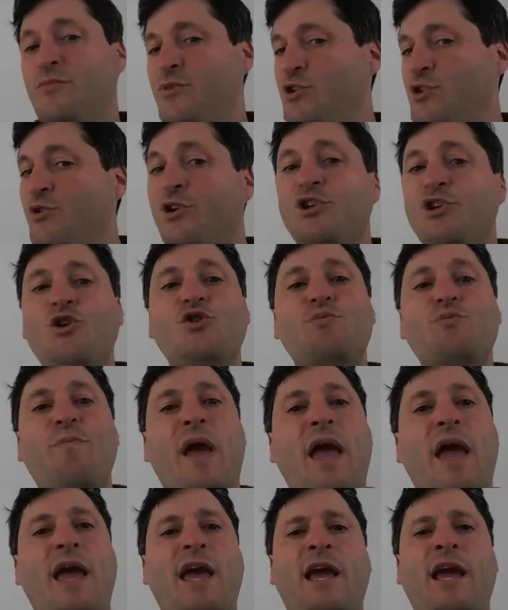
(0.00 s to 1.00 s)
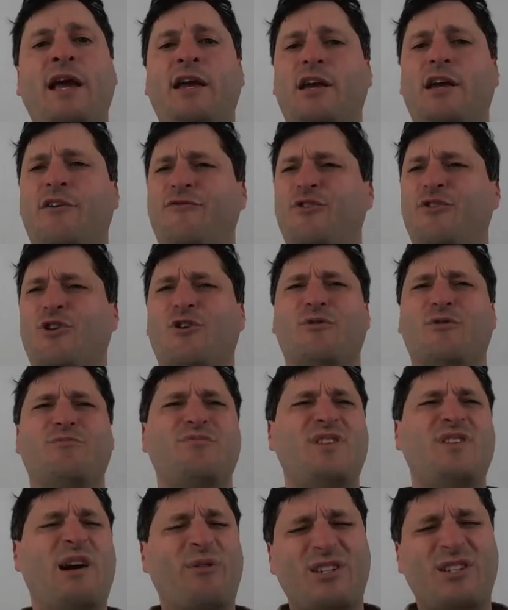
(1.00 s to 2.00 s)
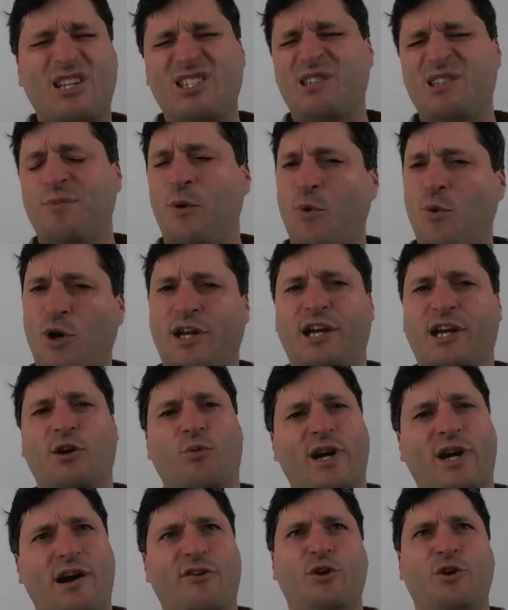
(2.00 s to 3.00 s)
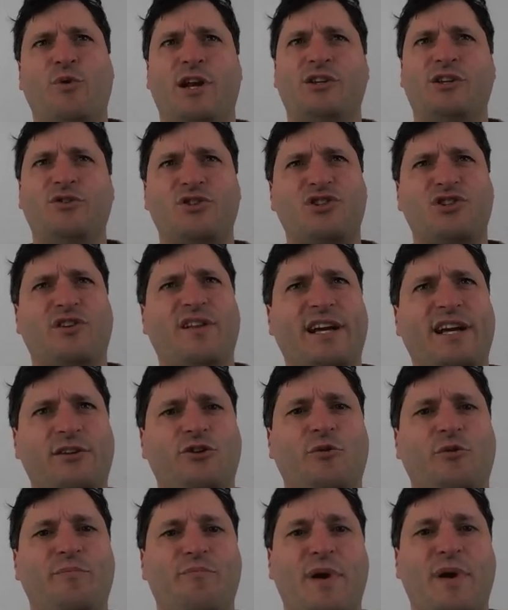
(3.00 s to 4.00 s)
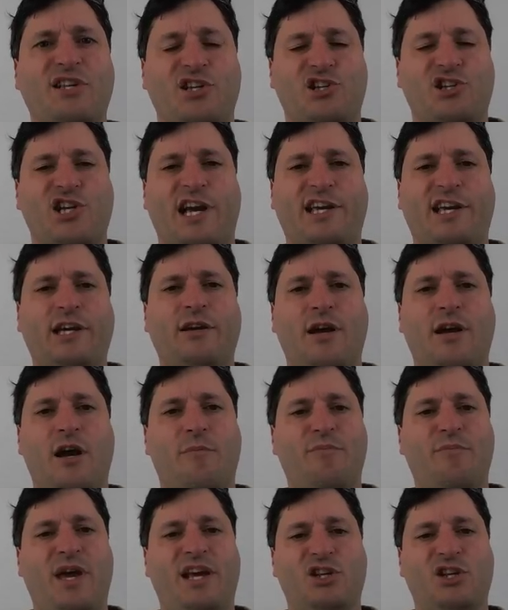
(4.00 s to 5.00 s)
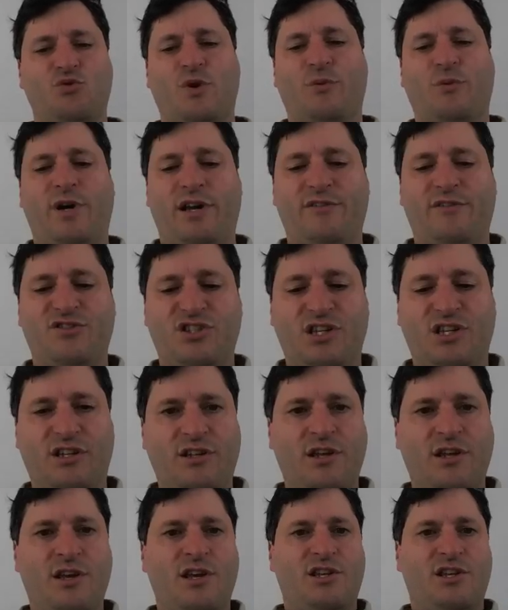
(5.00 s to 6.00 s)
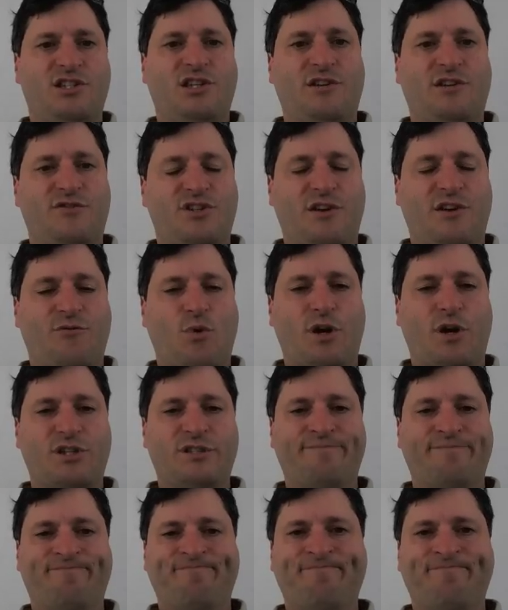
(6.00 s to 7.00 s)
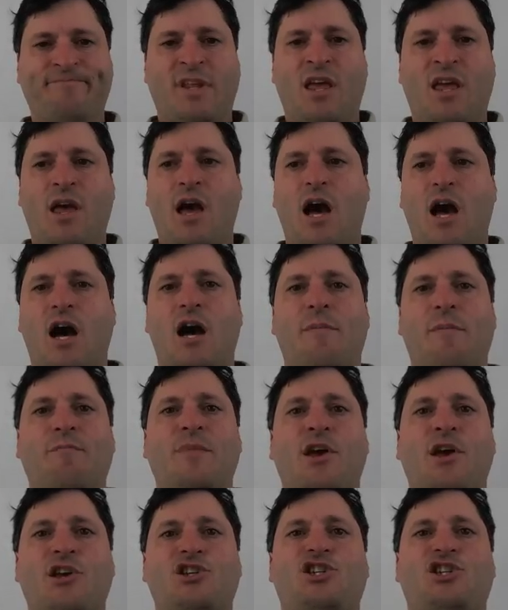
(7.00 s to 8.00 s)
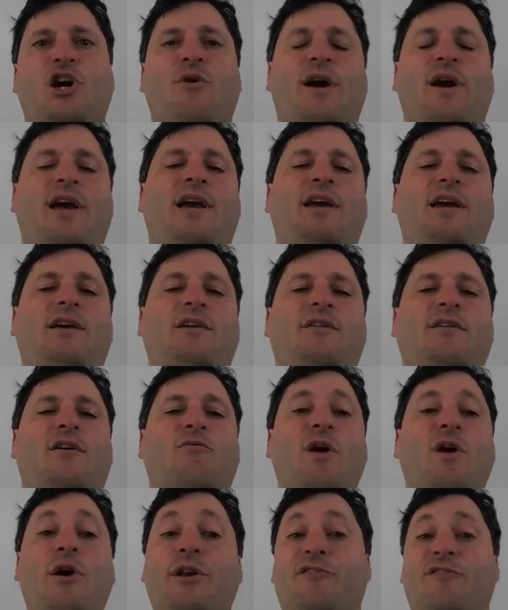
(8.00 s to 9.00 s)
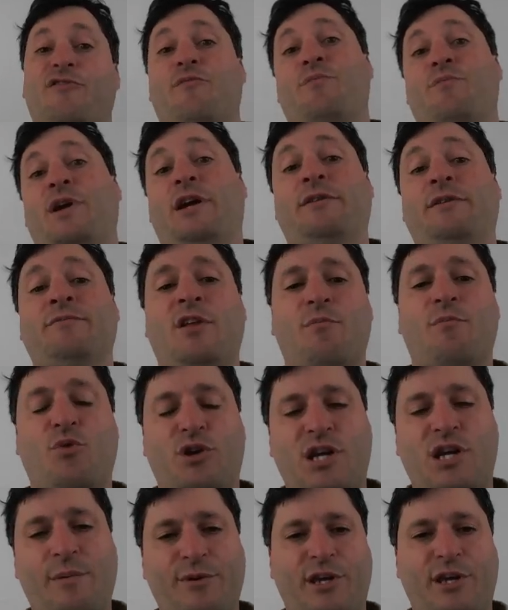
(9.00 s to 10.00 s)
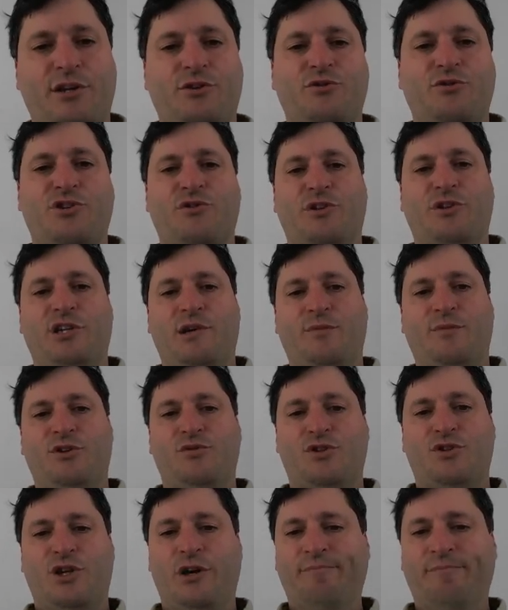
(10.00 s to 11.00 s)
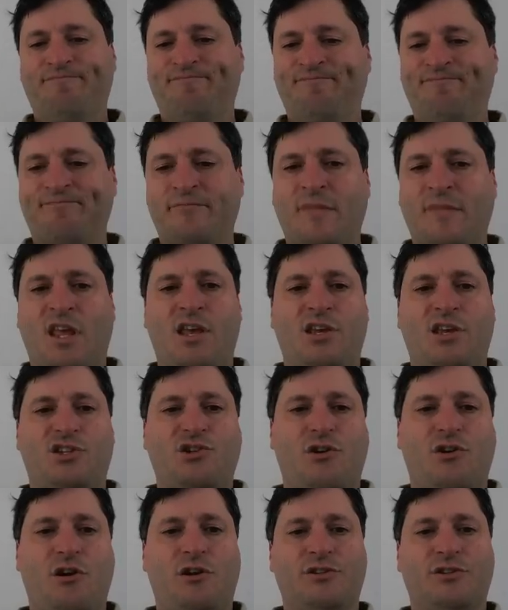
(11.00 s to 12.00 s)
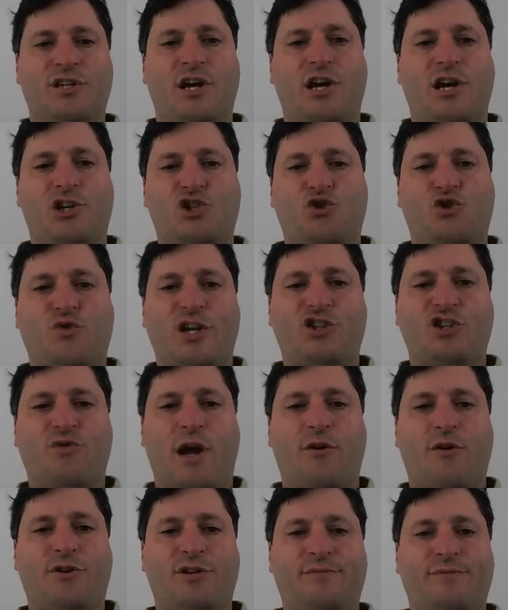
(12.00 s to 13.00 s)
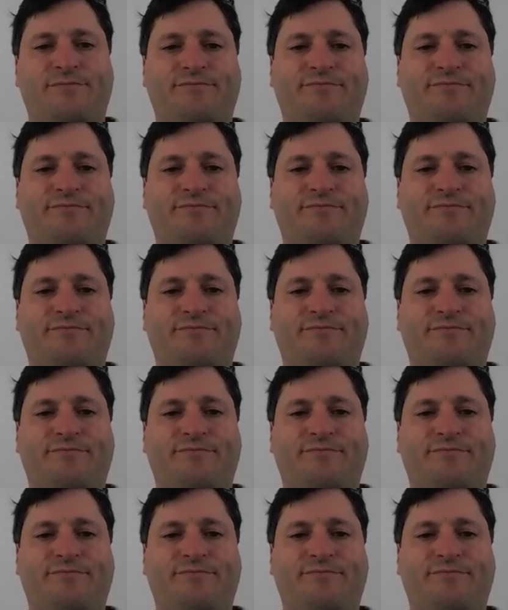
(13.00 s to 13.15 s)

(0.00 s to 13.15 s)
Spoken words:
you can use ping if your network doesn't seem to be working or whatever. You want to do sort of like a little basic checking. Ping is one way of seeing if stuff works. So a relative of ping, a more complicated utility I'm going to use here, is called traceroute.